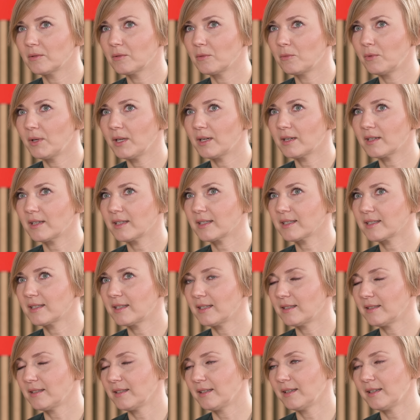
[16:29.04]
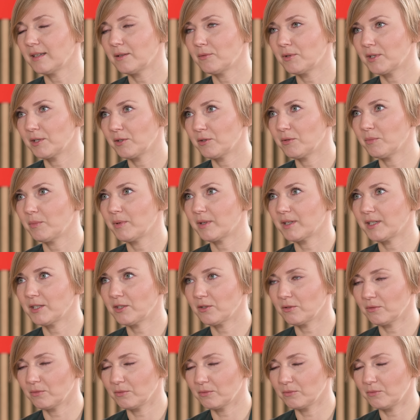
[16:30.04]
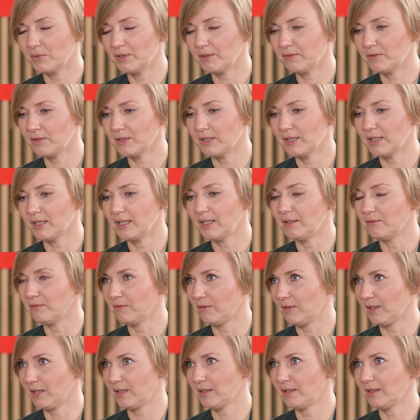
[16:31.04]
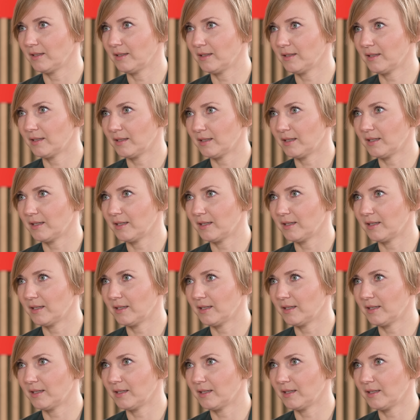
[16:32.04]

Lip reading: we are extending our cooperation with Infact. It's